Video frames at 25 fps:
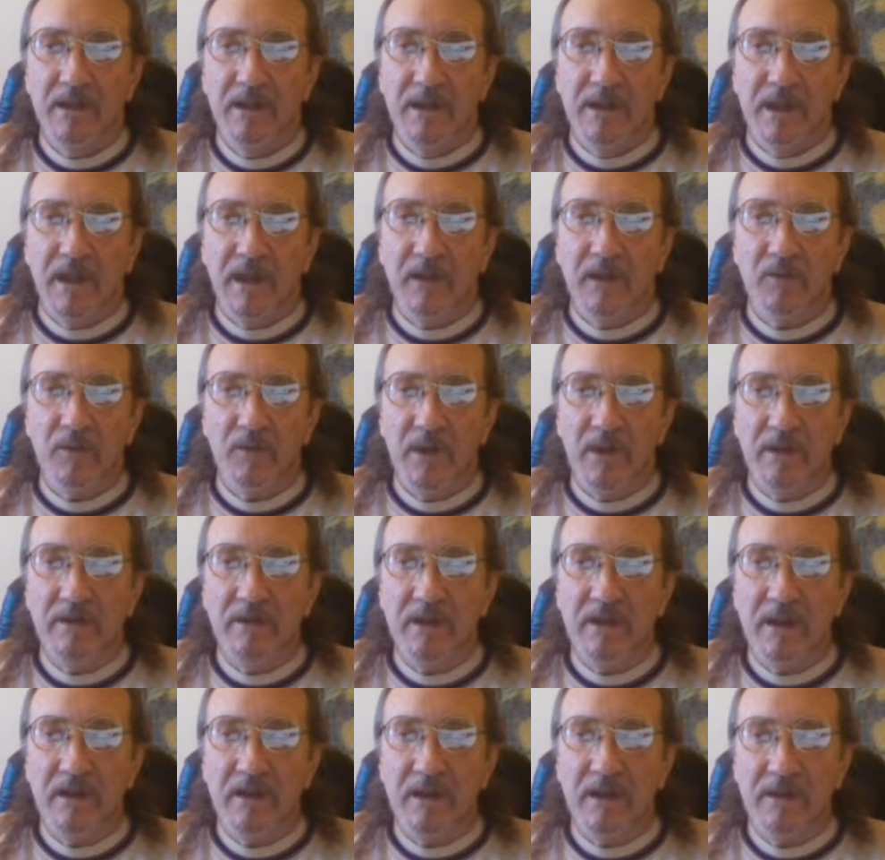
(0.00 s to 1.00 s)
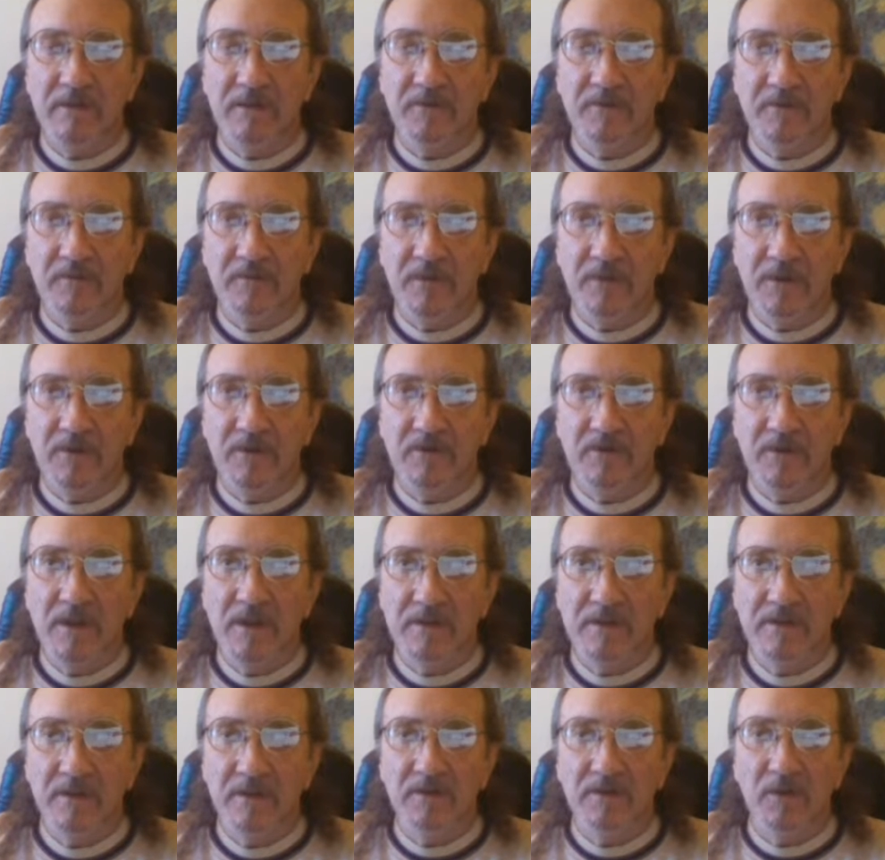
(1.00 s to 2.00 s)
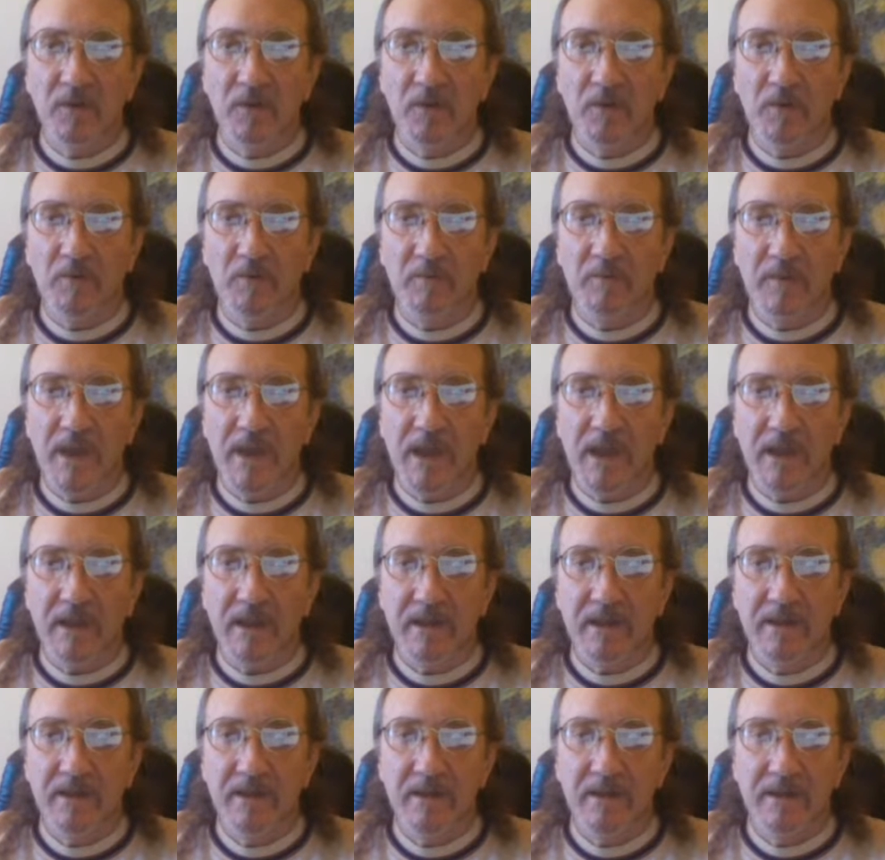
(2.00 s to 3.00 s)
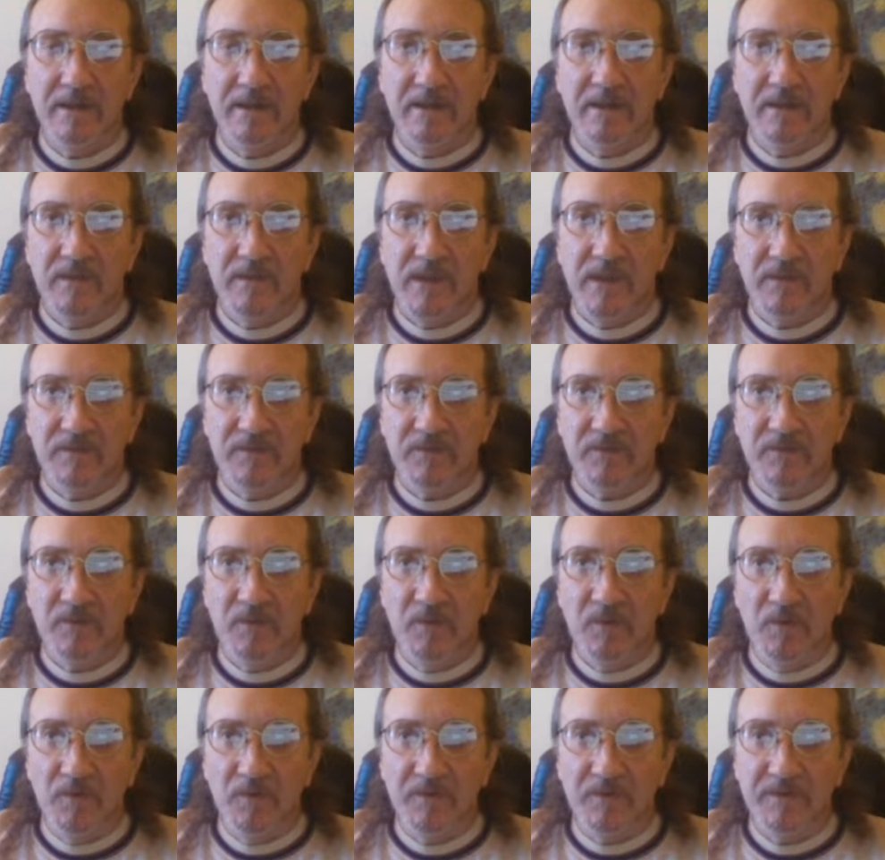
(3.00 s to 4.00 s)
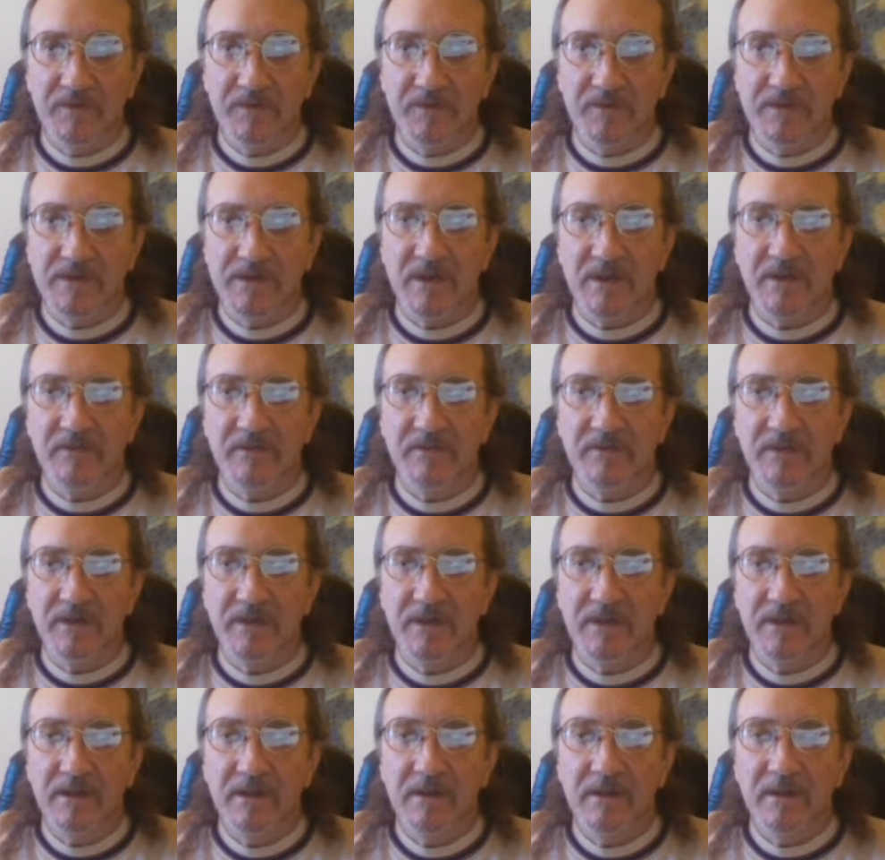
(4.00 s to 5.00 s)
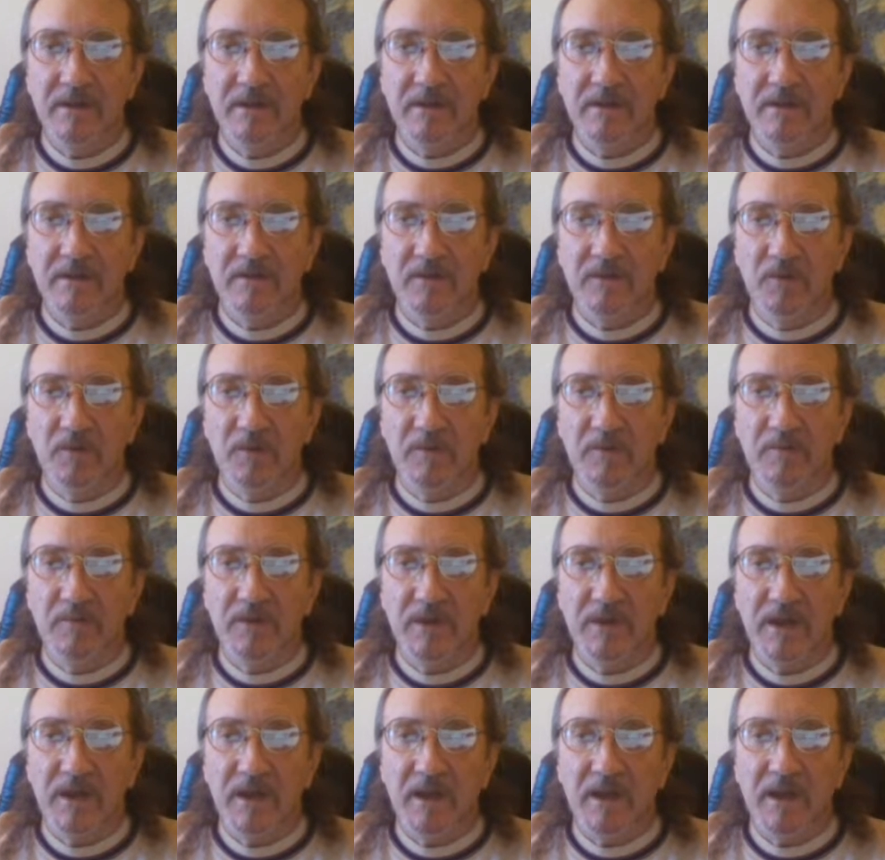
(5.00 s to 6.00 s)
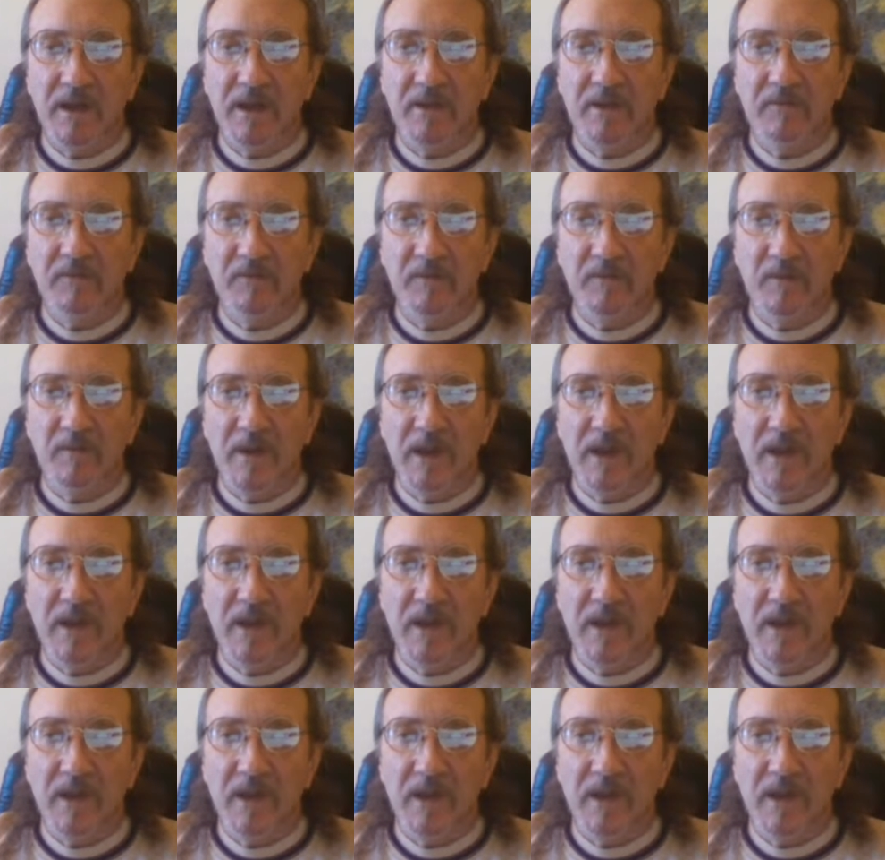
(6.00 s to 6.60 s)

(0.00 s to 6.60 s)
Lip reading: I went and interviewed the local bank that the school suggested to apply for my